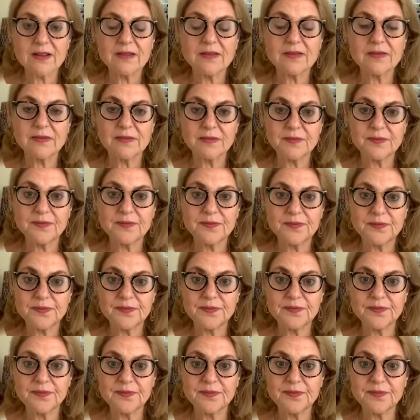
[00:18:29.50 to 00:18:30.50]

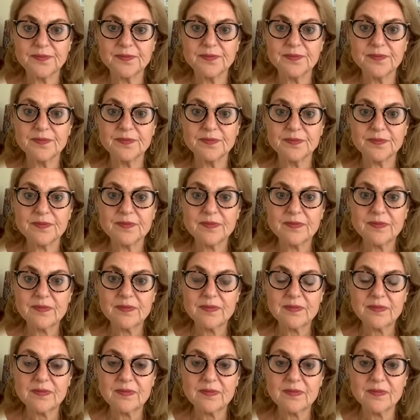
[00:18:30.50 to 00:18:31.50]

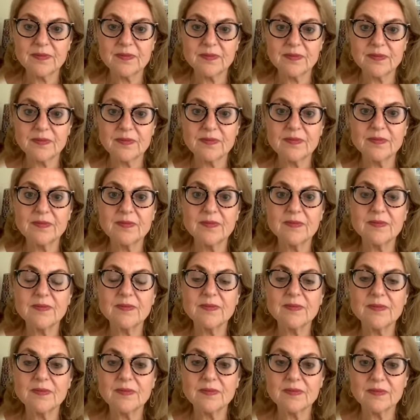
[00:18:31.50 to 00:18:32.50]

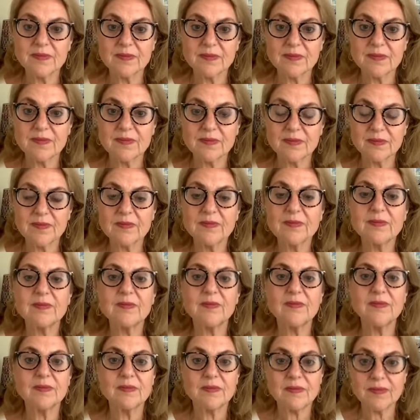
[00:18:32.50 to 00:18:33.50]

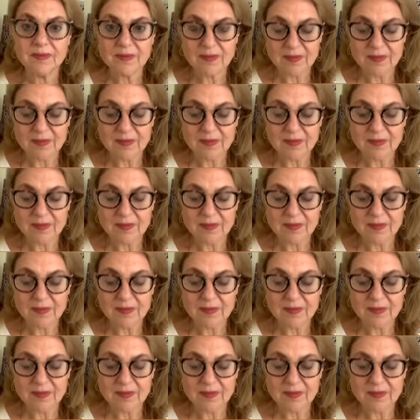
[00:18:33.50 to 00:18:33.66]
[no speech]